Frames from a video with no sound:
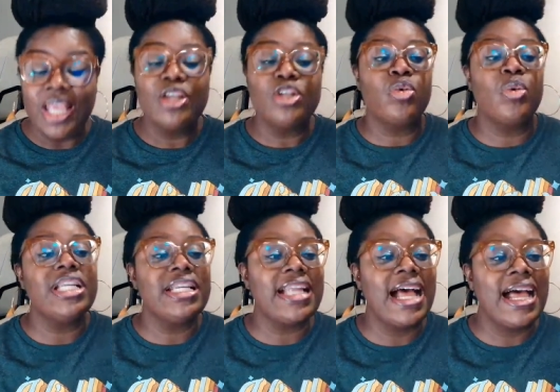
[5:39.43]

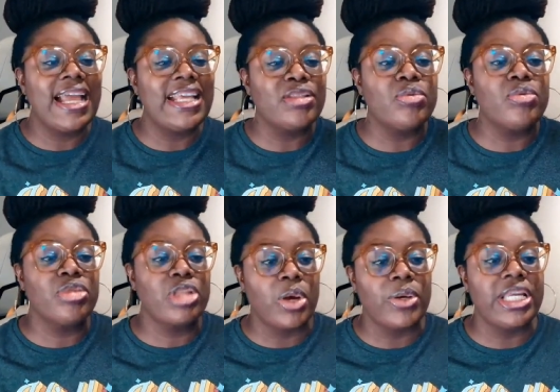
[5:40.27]
29 through
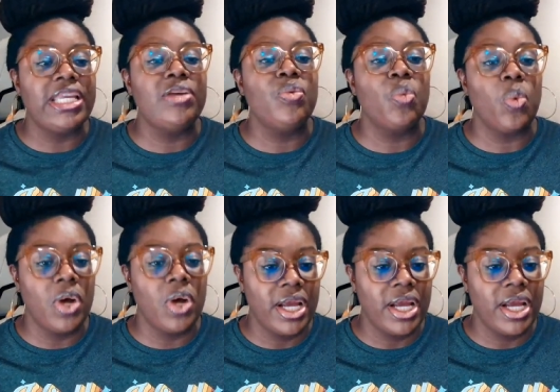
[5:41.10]
31.